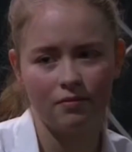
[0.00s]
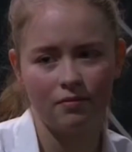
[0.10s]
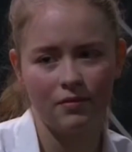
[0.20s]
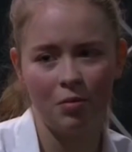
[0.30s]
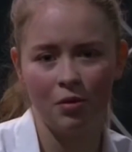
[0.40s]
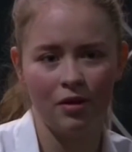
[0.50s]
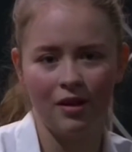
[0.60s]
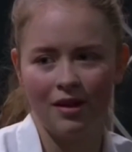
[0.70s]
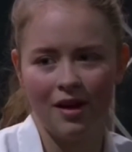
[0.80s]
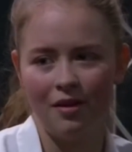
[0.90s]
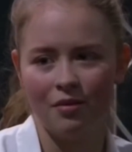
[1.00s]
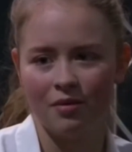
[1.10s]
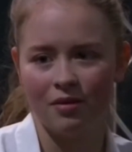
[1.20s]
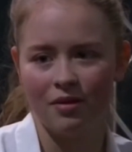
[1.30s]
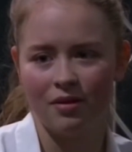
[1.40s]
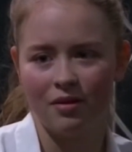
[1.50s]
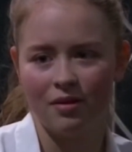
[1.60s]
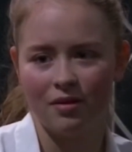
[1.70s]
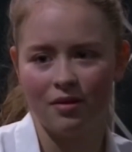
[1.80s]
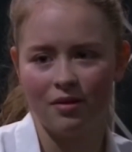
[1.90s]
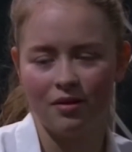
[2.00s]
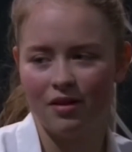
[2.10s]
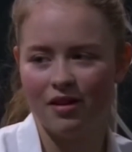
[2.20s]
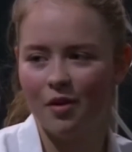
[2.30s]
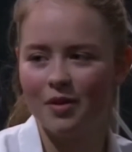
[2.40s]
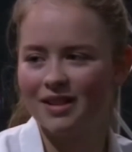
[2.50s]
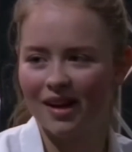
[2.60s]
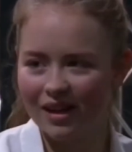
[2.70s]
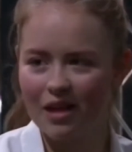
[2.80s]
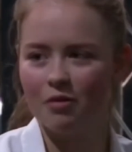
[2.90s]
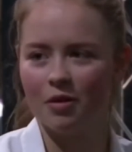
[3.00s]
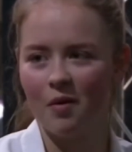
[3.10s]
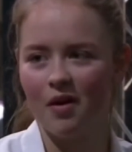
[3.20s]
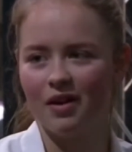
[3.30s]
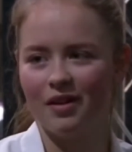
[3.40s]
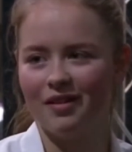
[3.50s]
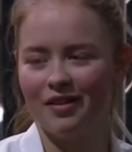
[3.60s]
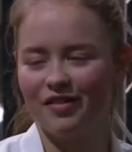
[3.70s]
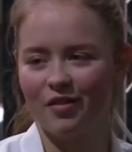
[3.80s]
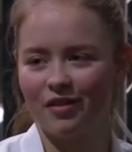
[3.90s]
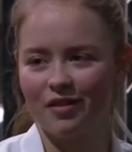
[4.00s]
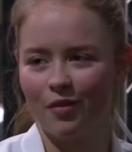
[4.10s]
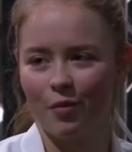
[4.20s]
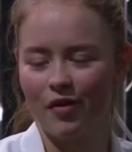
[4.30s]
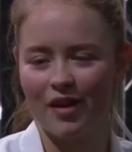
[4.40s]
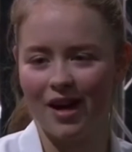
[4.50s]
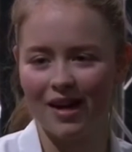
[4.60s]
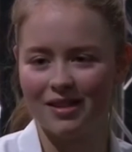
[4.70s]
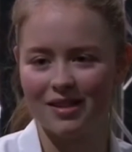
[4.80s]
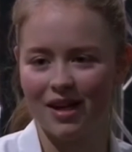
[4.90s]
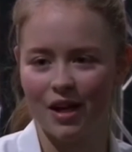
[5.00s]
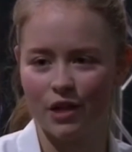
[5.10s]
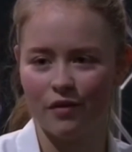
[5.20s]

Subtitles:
Yeah, but look at you now. You know exactly who you are, and you've got one of the nicest guys you've ever